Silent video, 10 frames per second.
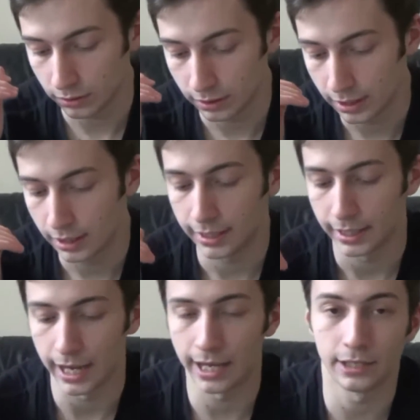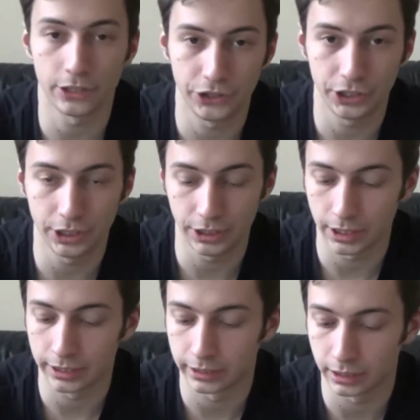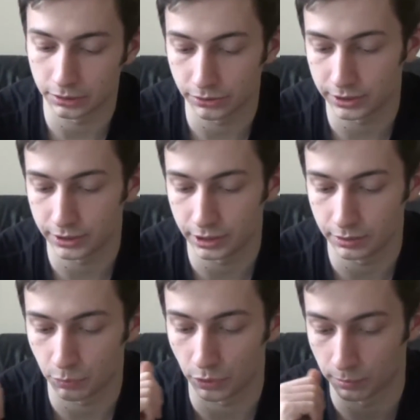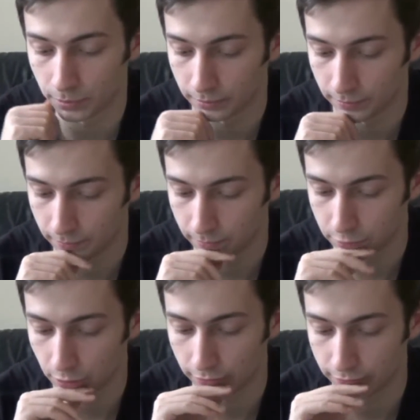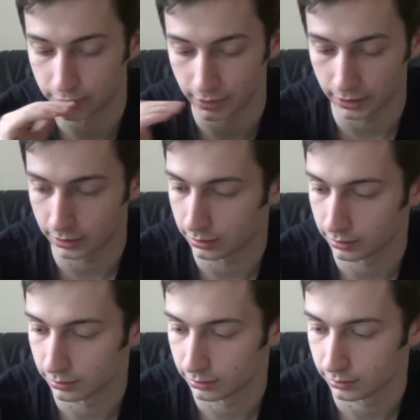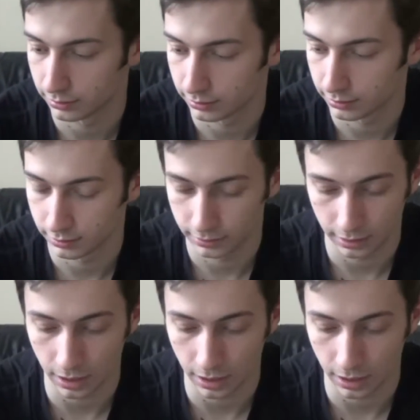Energy and electricity is purple. So you have 6 colors.